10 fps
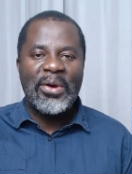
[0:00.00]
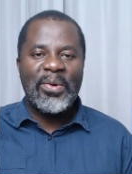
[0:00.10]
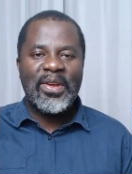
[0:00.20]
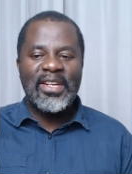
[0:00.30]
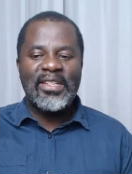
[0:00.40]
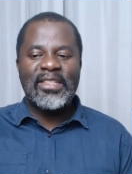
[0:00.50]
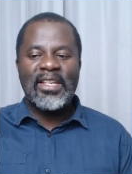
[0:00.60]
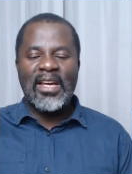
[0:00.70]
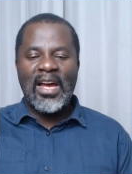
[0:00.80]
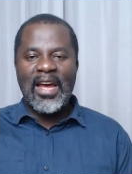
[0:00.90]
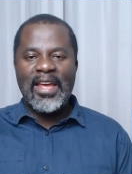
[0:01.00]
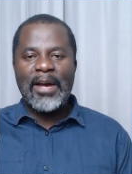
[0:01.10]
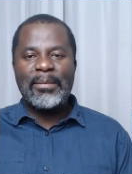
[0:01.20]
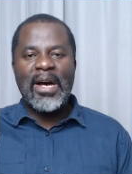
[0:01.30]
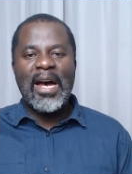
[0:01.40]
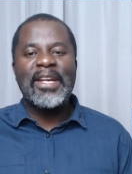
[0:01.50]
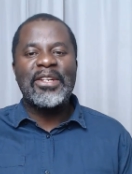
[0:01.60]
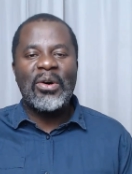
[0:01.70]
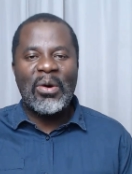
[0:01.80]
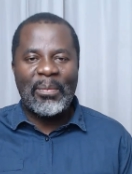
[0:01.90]
we can say, I am at
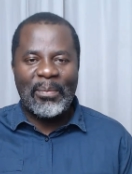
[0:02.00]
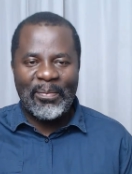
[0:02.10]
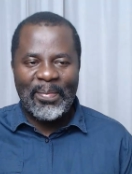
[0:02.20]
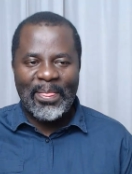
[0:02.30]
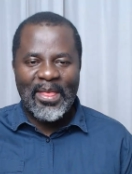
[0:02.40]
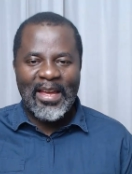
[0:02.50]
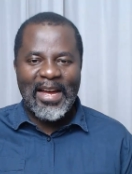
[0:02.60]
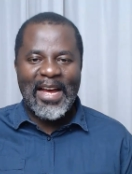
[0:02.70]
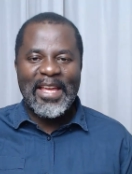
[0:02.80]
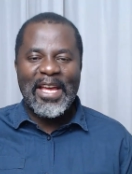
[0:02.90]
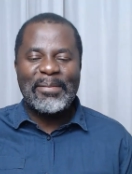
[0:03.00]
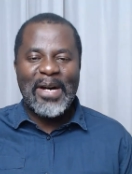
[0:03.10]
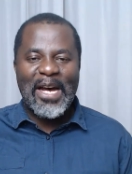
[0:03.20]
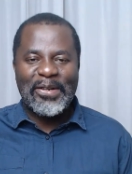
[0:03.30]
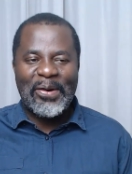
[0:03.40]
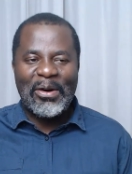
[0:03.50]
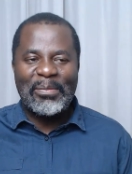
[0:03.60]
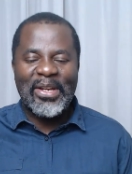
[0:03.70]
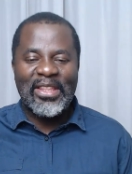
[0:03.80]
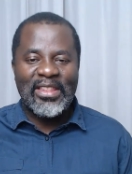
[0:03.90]
home. I am at
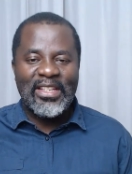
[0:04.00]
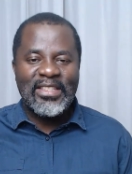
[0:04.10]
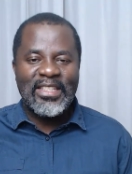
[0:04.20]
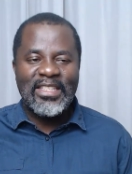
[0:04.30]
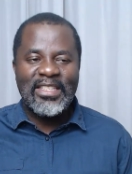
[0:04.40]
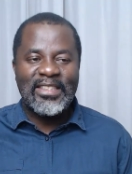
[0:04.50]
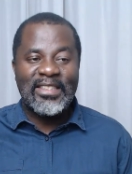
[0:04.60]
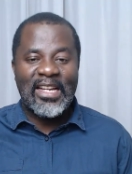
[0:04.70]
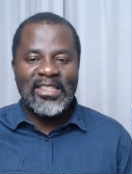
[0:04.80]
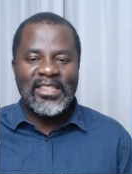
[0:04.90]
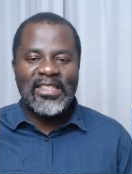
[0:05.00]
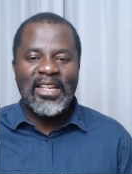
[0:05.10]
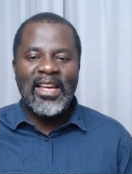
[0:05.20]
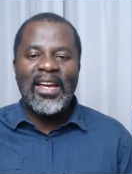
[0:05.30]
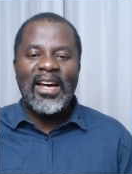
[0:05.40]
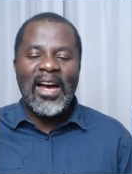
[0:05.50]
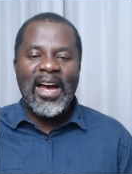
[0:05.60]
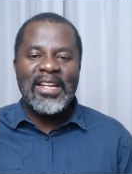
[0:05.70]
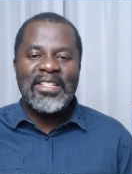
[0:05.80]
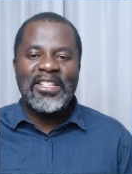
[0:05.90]
home. In this instance,
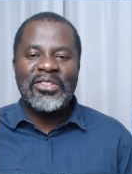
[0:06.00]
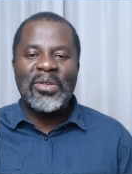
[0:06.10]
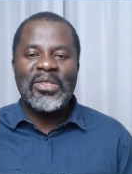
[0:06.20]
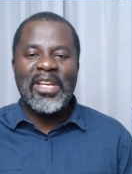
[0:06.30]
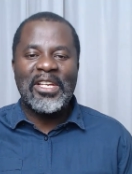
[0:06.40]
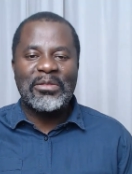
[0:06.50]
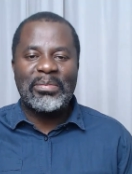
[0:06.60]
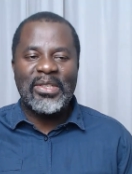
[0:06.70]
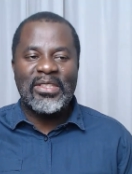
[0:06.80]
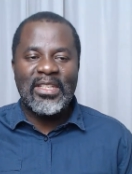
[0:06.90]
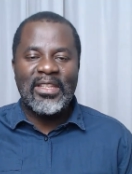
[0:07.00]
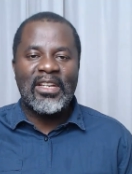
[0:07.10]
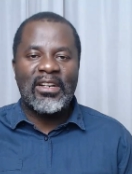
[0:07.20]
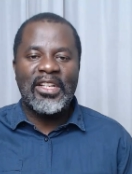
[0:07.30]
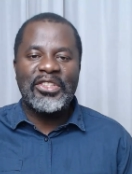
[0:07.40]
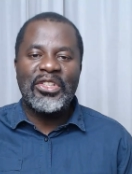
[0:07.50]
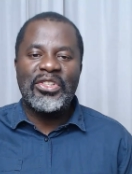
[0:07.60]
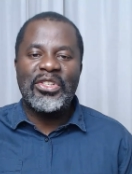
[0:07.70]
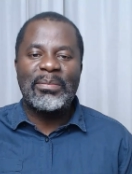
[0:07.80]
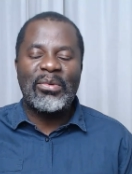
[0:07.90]
at is not expressing the
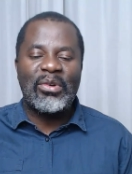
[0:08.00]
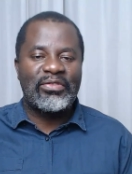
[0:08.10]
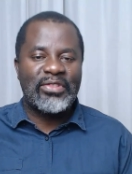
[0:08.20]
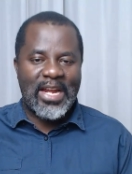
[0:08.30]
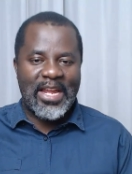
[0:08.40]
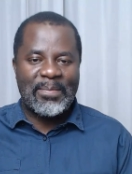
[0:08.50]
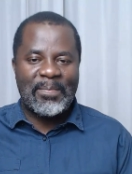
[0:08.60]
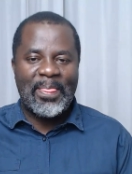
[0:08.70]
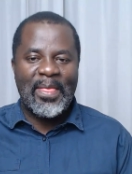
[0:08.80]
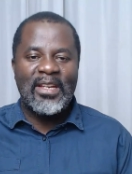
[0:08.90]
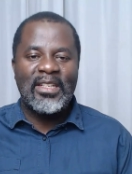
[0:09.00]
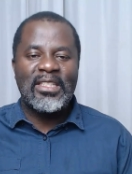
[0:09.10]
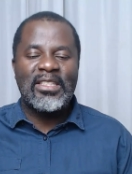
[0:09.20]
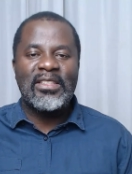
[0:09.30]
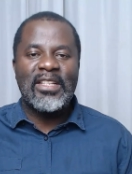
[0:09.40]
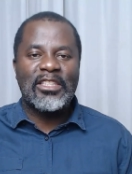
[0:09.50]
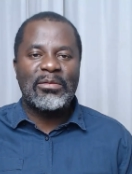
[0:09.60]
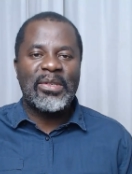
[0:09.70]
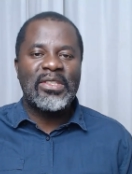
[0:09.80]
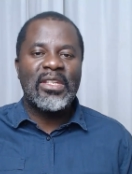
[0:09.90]
relationship of time. It is
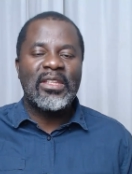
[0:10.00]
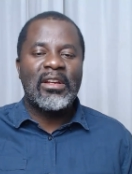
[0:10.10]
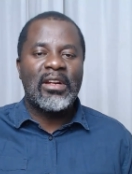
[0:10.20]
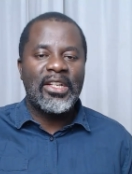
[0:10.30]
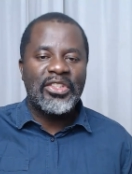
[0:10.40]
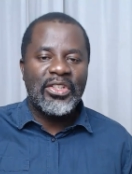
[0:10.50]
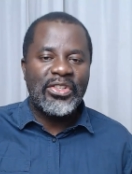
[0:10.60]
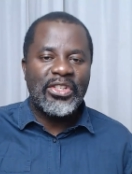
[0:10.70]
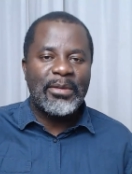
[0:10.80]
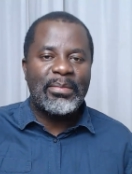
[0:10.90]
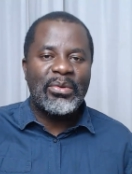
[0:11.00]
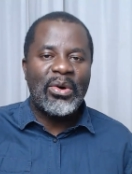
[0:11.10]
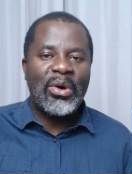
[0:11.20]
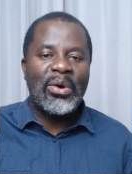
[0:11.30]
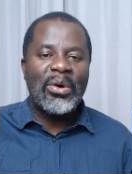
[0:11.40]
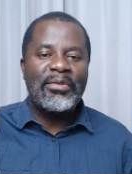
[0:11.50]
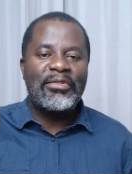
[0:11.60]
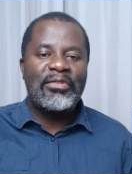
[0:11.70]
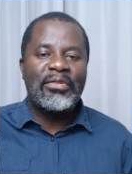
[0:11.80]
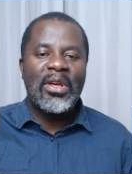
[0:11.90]
expressing the relationship
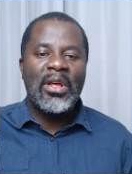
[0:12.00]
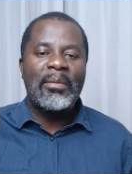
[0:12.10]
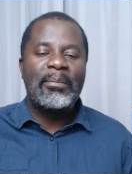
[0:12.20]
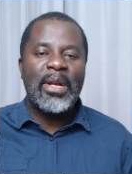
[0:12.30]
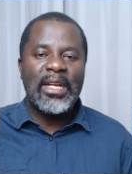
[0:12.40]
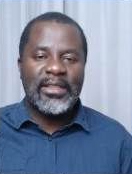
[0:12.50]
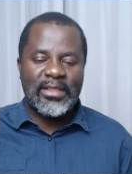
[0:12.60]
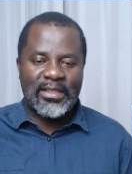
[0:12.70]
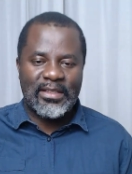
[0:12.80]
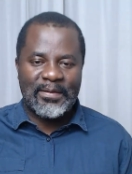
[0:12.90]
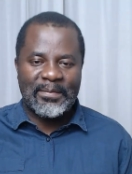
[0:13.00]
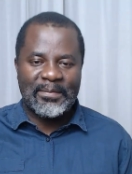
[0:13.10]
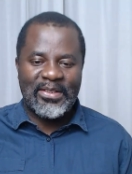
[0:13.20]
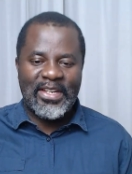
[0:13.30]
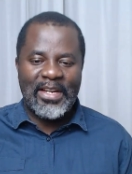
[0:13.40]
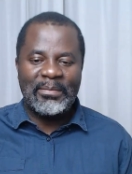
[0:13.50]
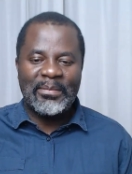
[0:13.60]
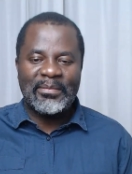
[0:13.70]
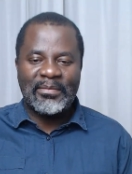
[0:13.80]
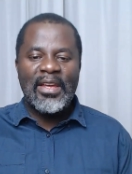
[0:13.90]
of place. Okay?
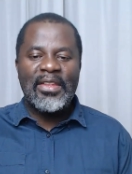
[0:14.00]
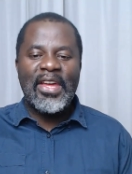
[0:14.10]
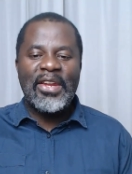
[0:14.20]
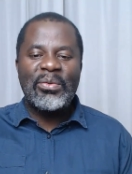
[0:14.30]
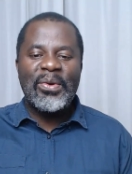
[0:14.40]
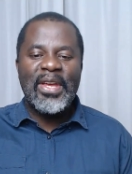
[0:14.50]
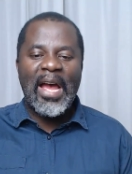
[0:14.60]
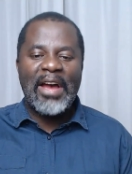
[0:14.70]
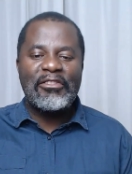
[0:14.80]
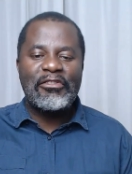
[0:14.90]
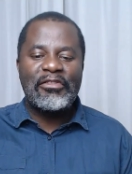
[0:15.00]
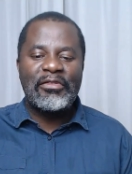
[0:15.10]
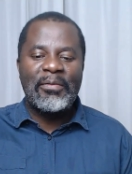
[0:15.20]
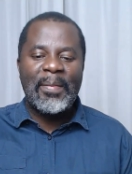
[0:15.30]
Then we have